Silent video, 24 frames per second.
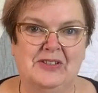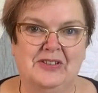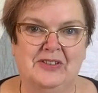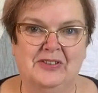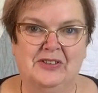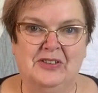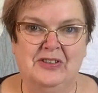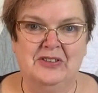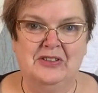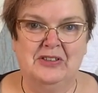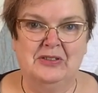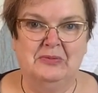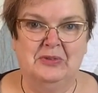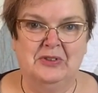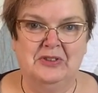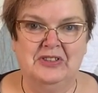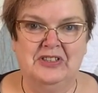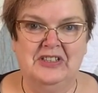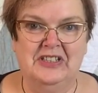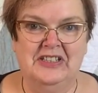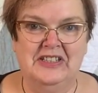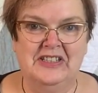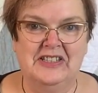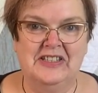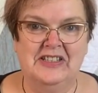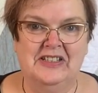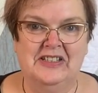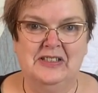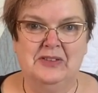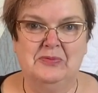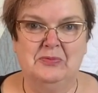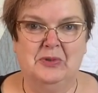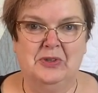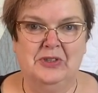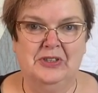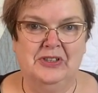you're going to want to decide
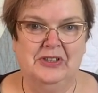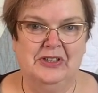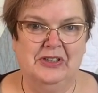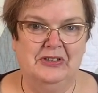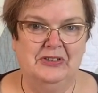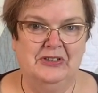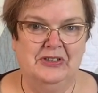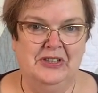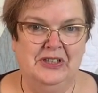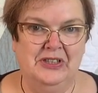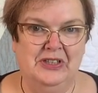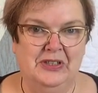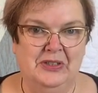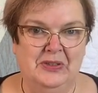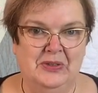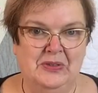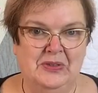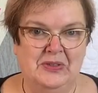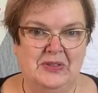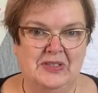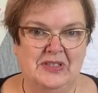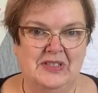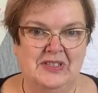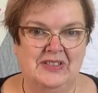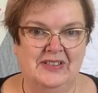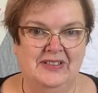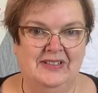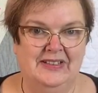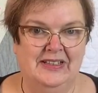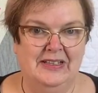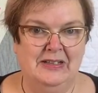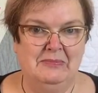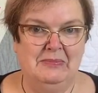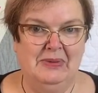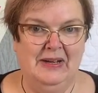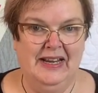what you're going to use
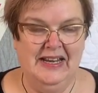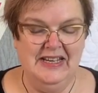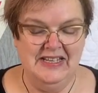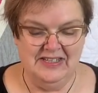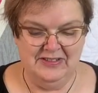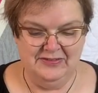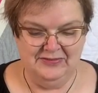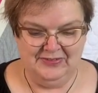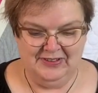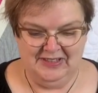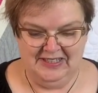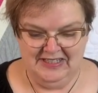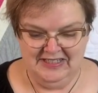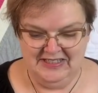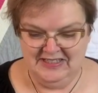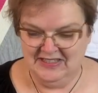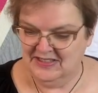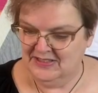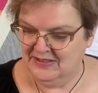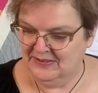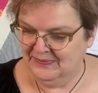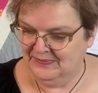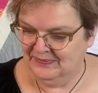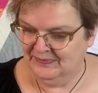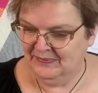in place of these.